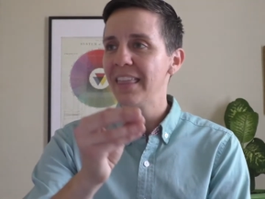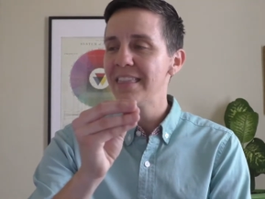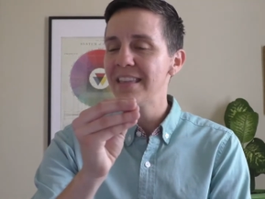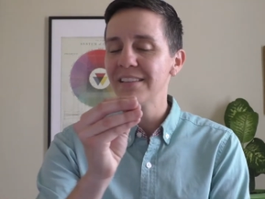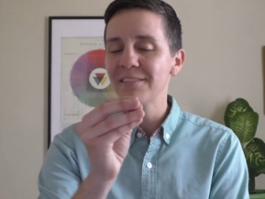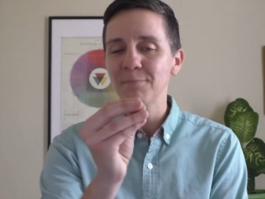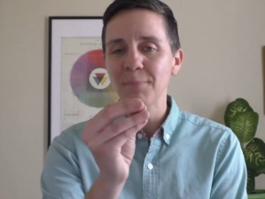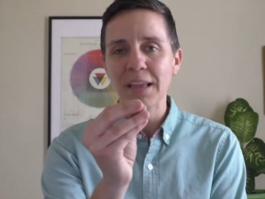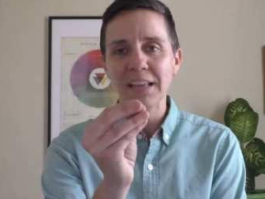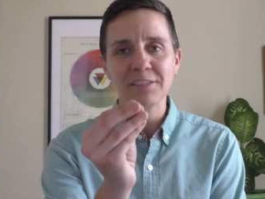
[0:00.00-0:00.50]

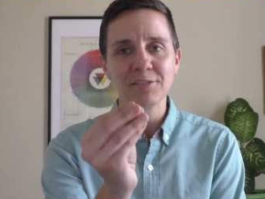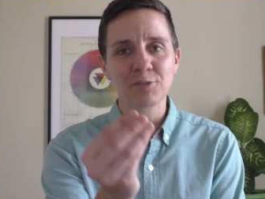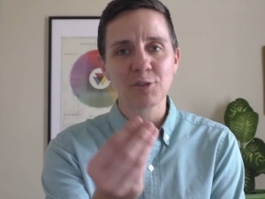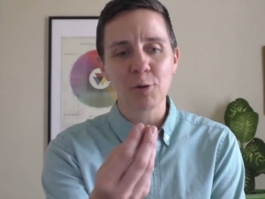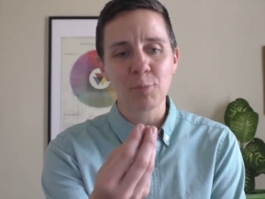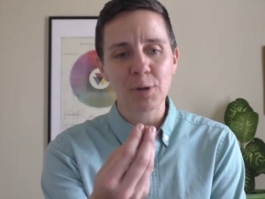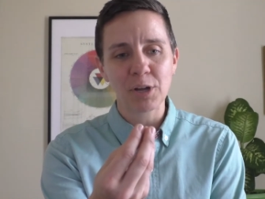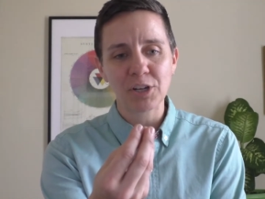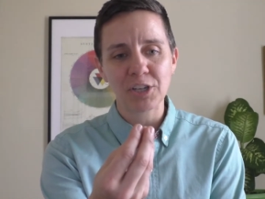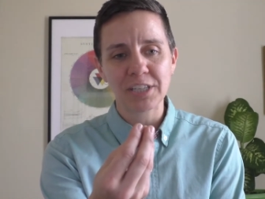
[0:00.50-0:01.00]
This makes
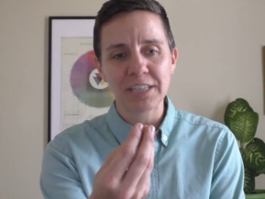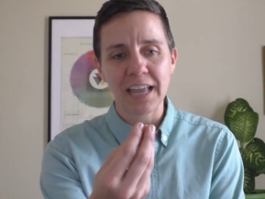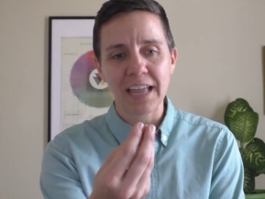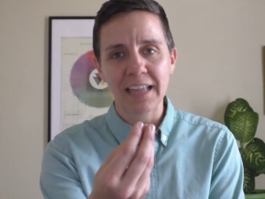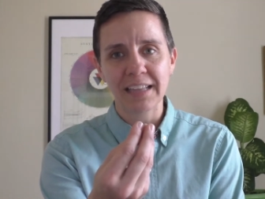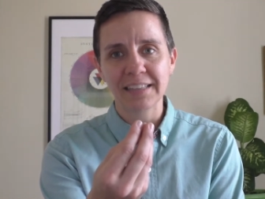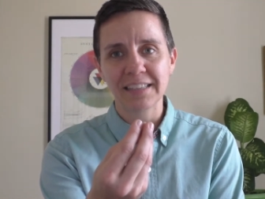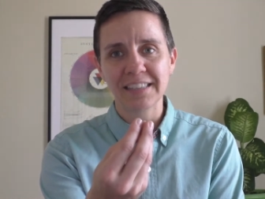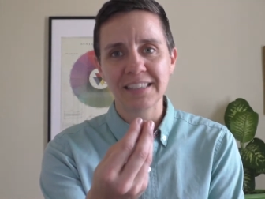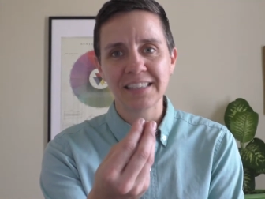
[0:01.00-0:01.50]
so much
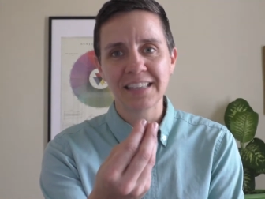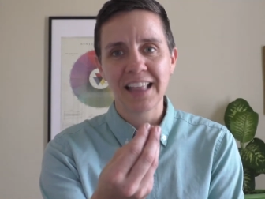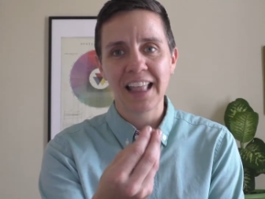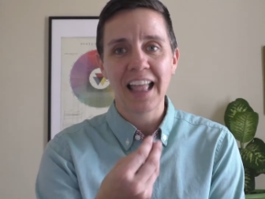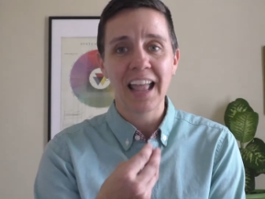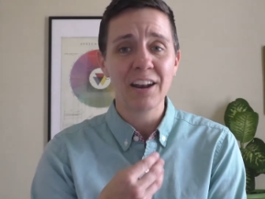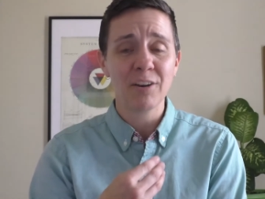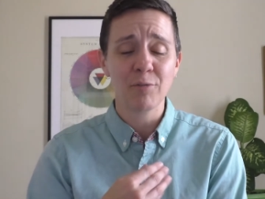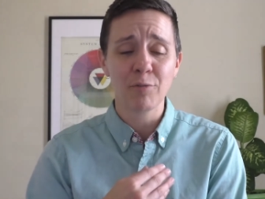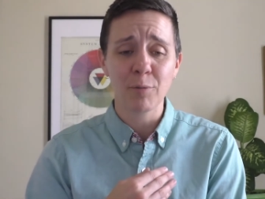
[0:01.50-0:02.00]
sense.
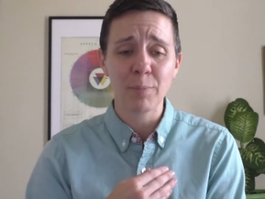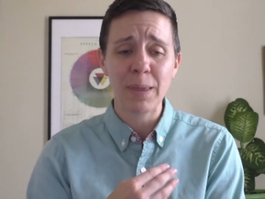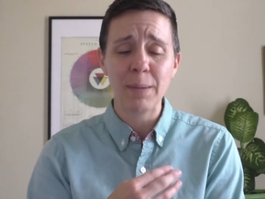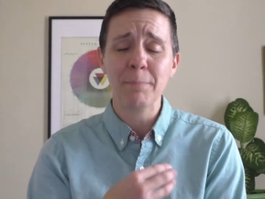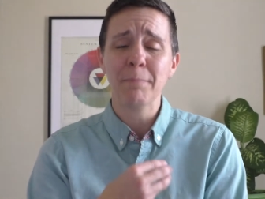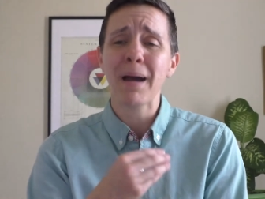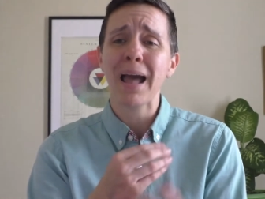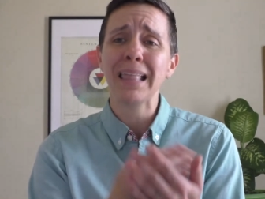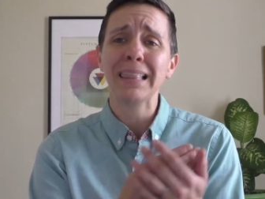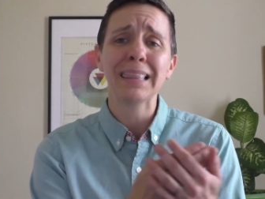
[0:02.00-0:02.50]
I know for
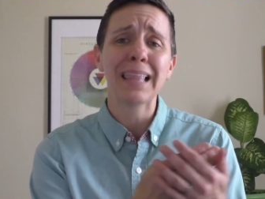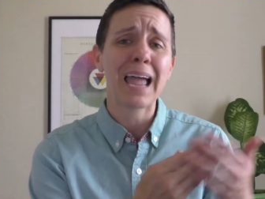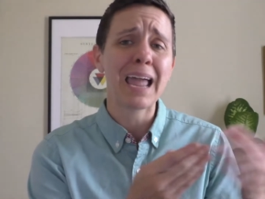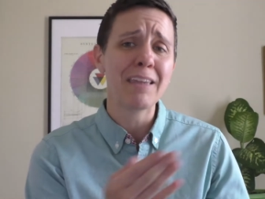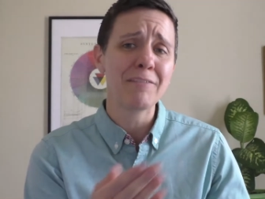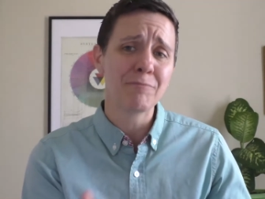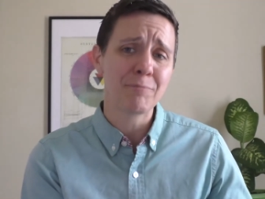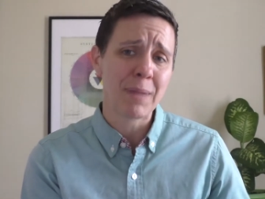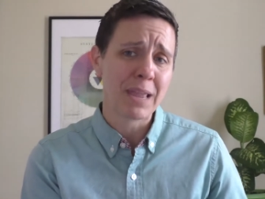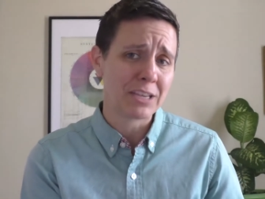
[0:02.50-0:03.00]
me, my
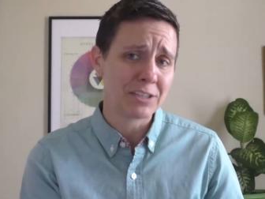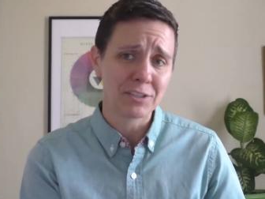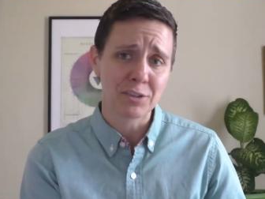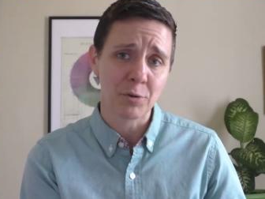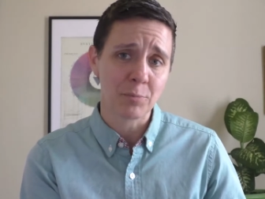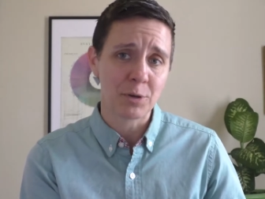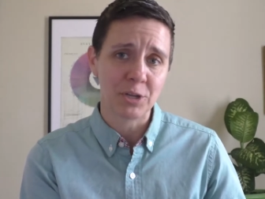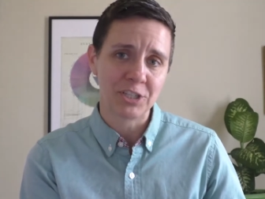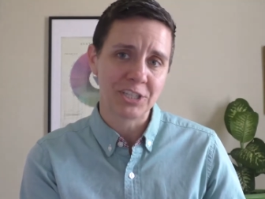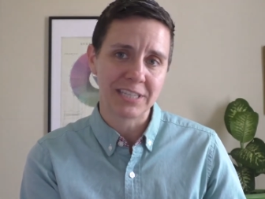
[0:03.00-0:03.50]
life makes
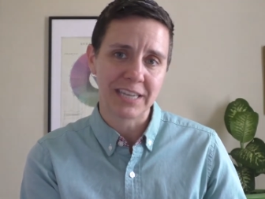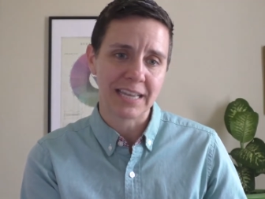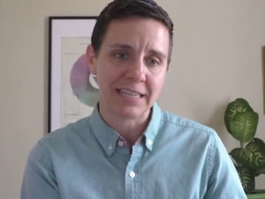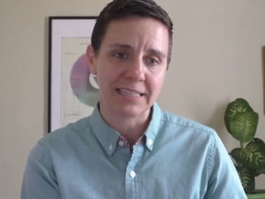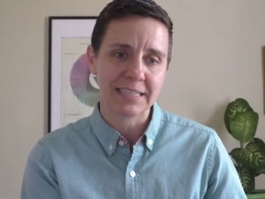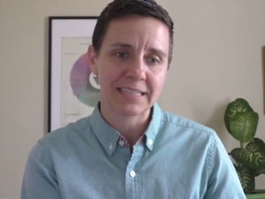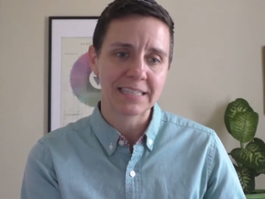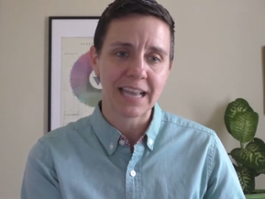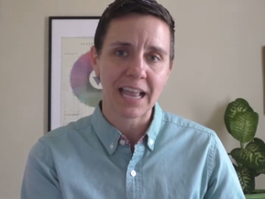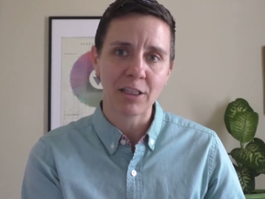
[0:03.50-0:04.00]
so much
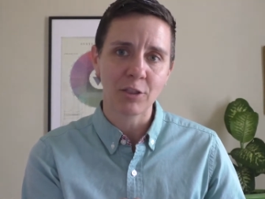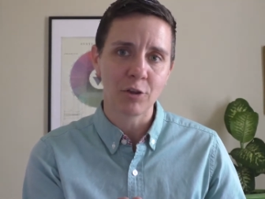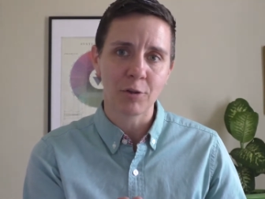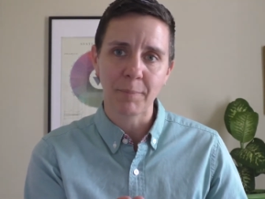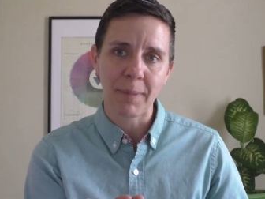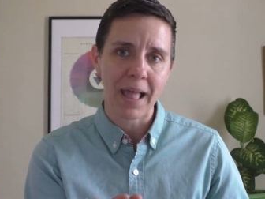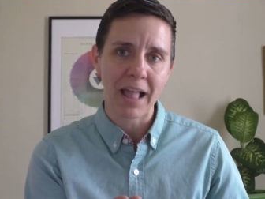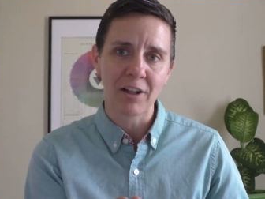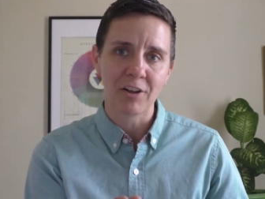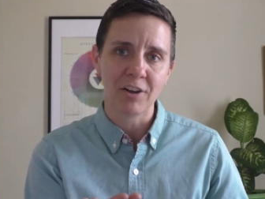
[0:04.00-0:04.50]
sense as I
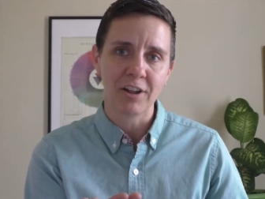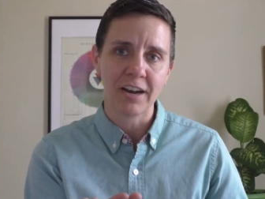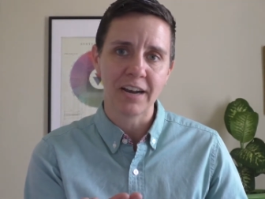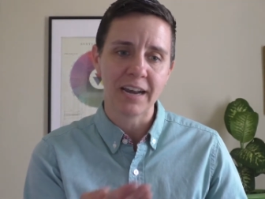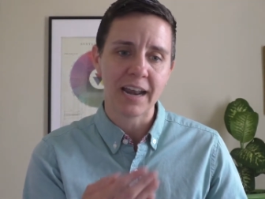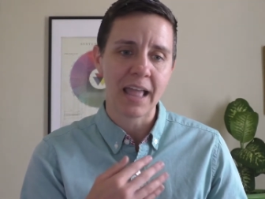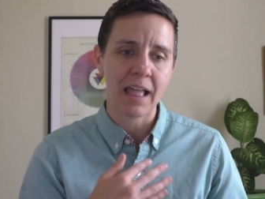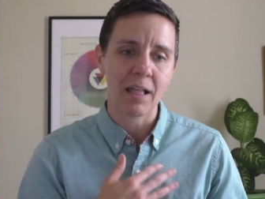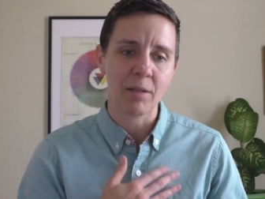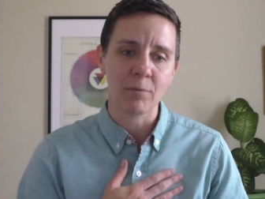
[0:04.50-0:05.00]
look back on
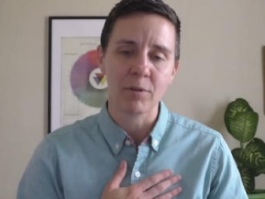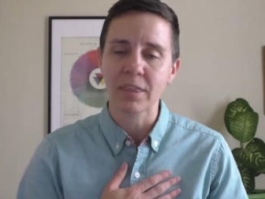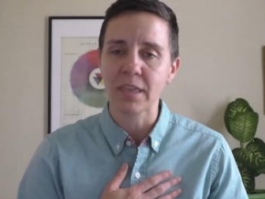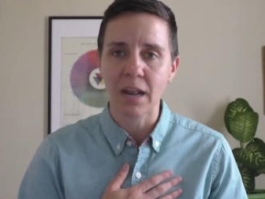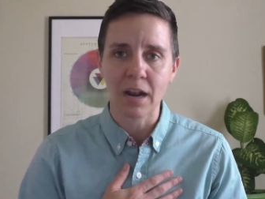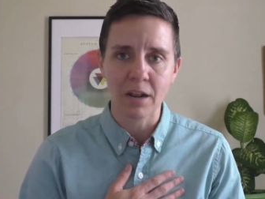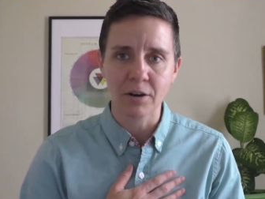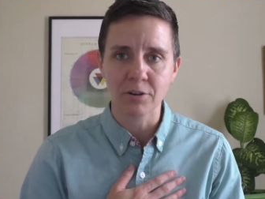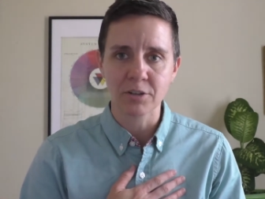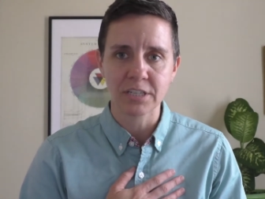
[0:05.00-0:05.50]
it now with
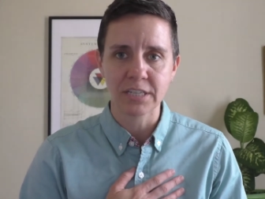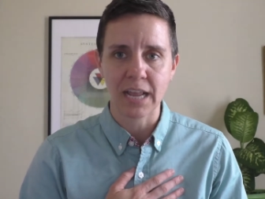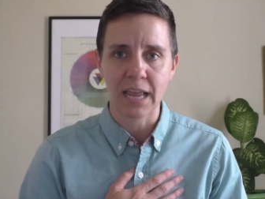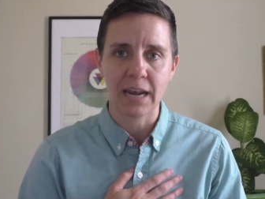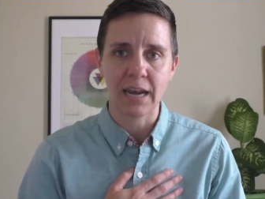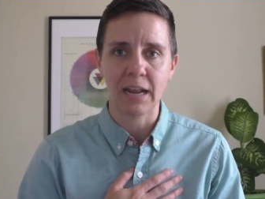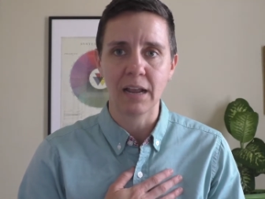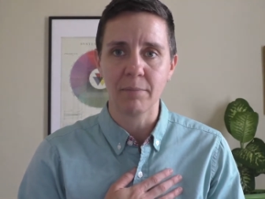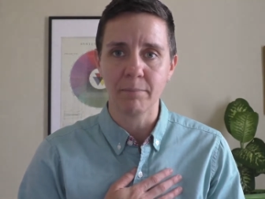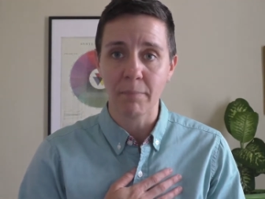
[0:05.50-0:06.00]
an
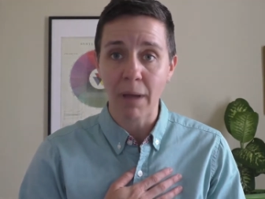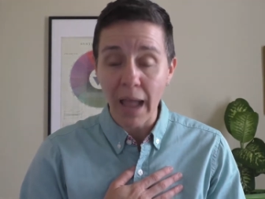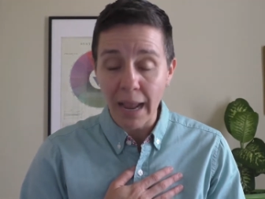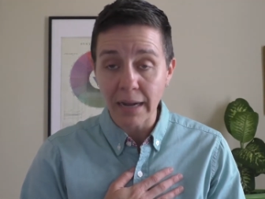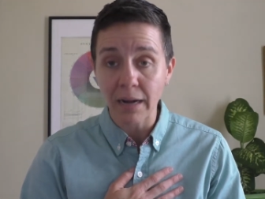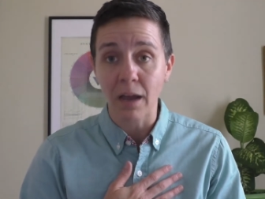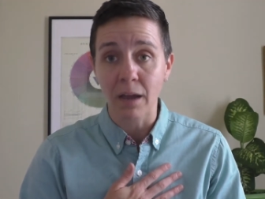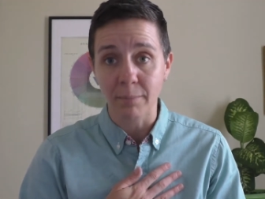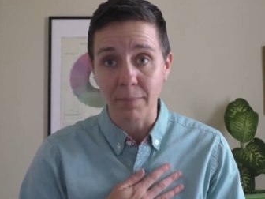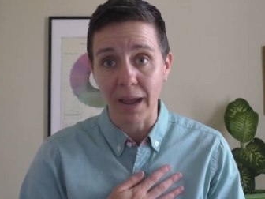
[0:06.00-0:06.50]
understanding of my
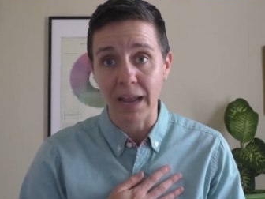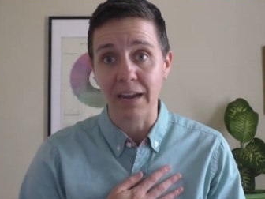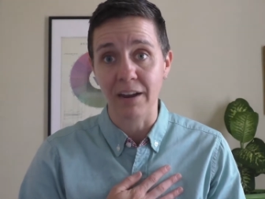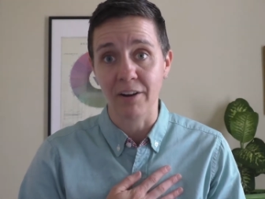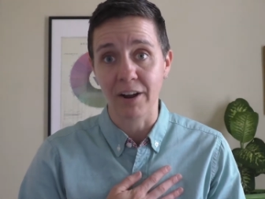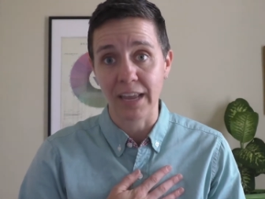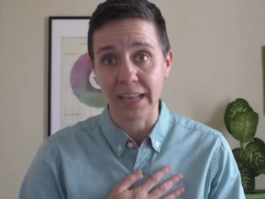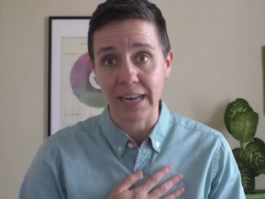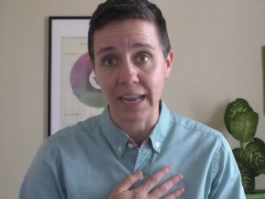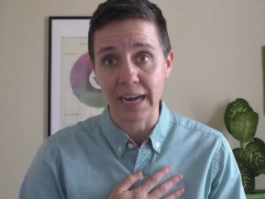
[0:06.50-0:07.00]

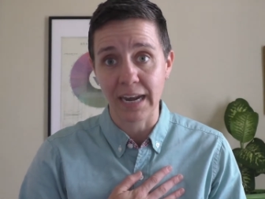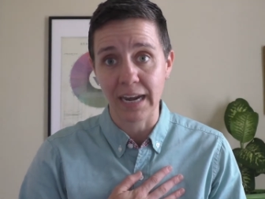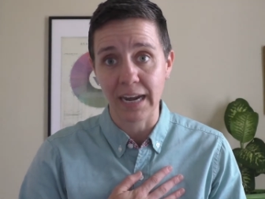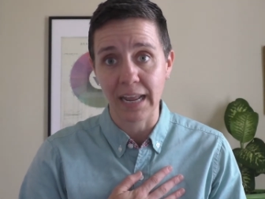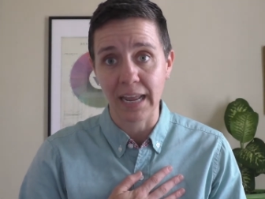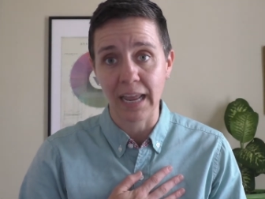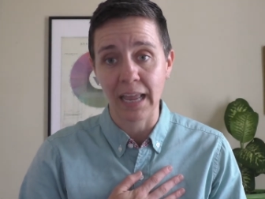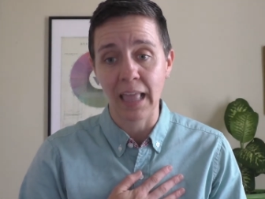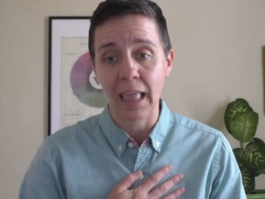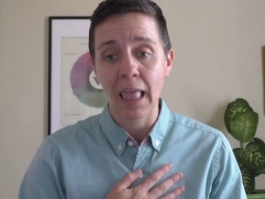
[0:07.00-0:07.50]
non-binary
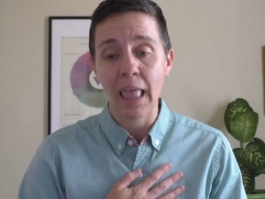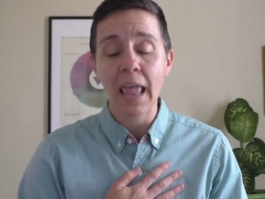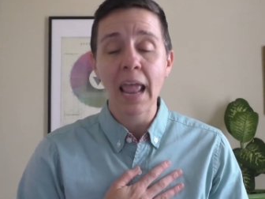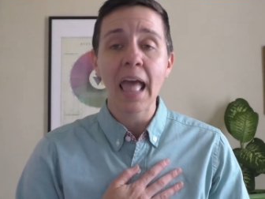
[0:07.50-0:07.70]
identity.